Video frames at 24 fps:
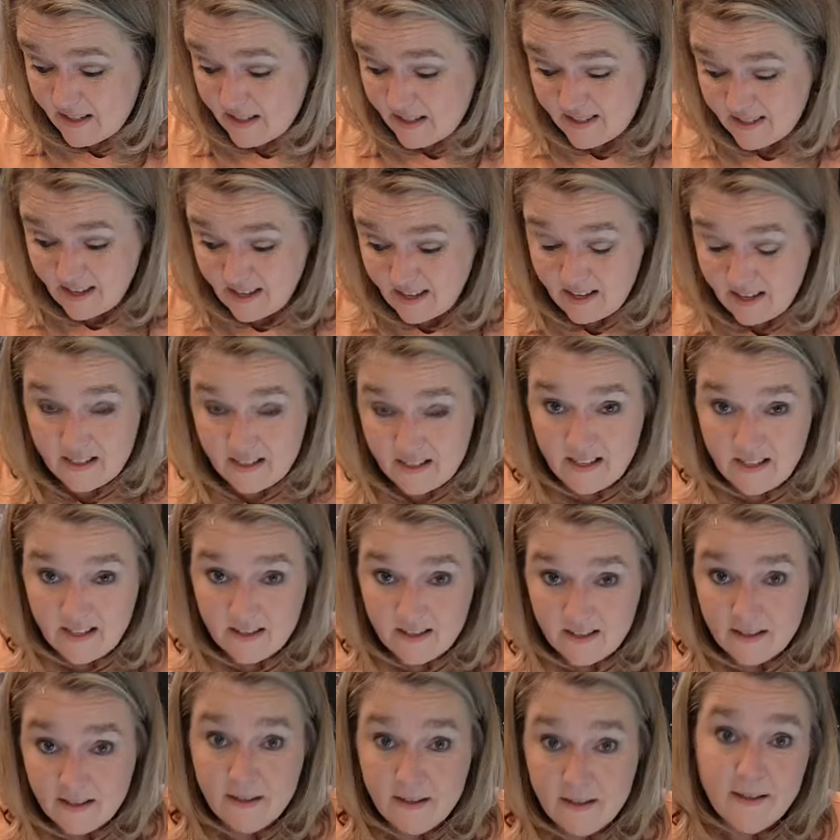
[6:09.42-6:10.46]
sand it.
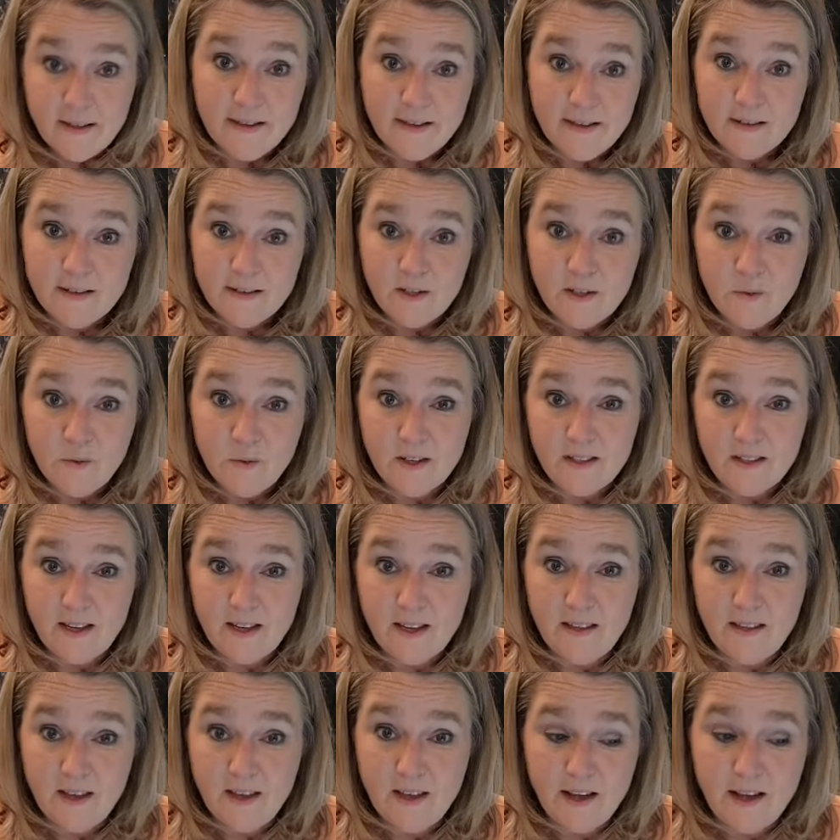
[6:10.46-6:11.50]
So when I
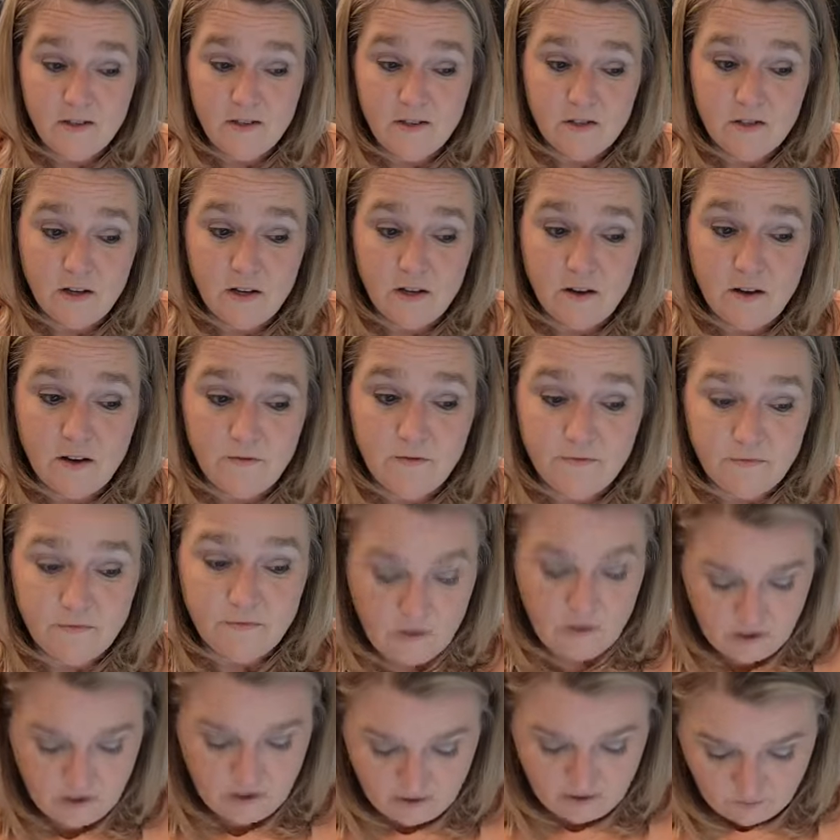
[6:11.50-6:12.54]
sand the edges off,
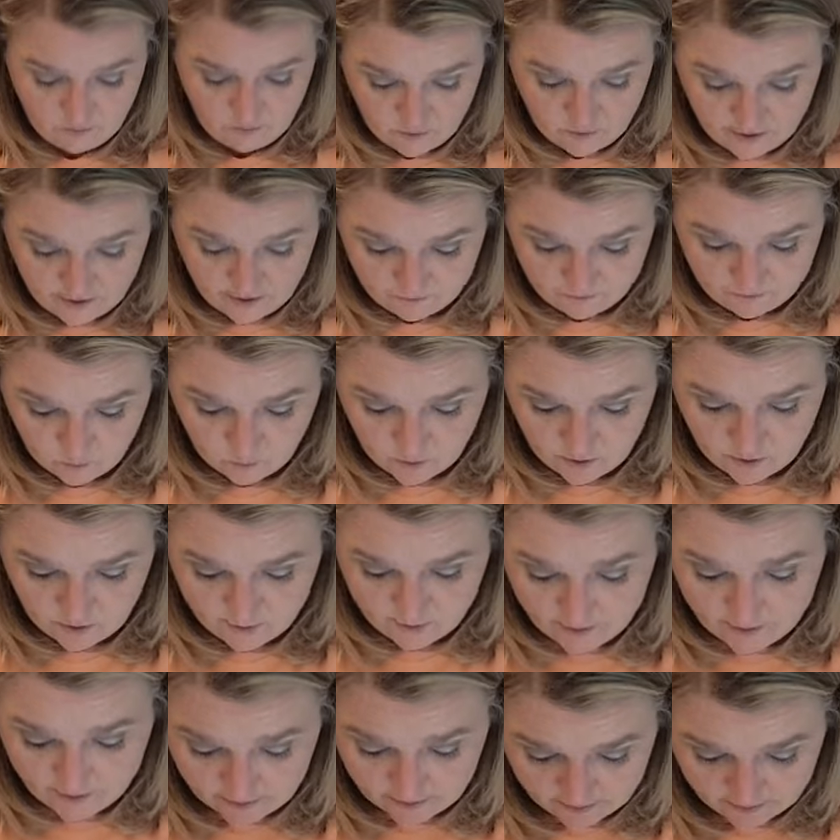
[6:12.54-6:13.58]
you know, I won't have to worry
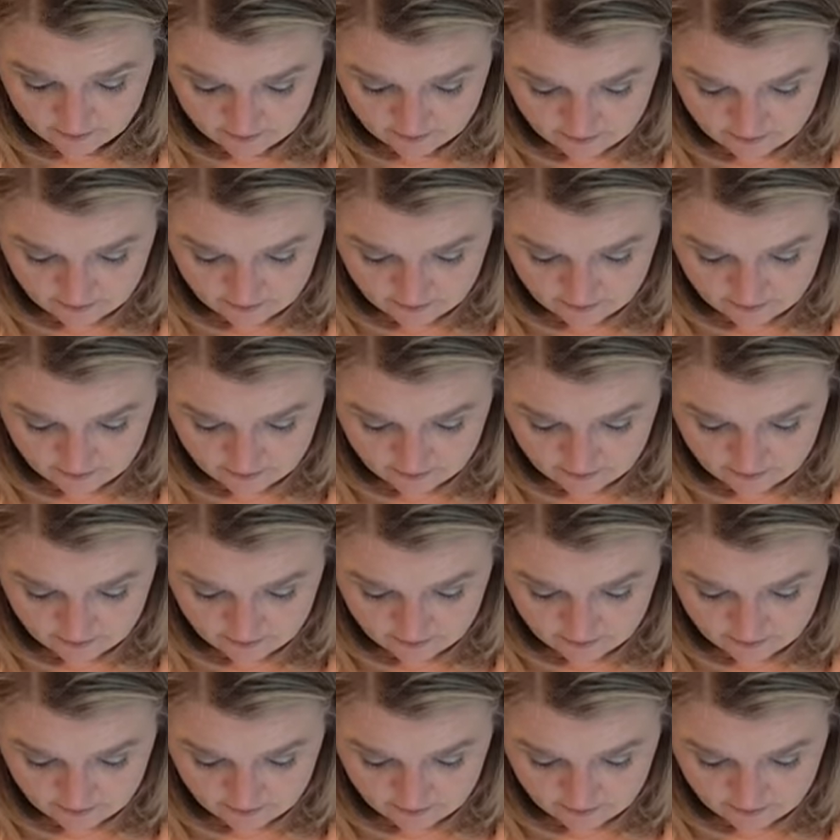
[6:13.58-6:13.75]
about it.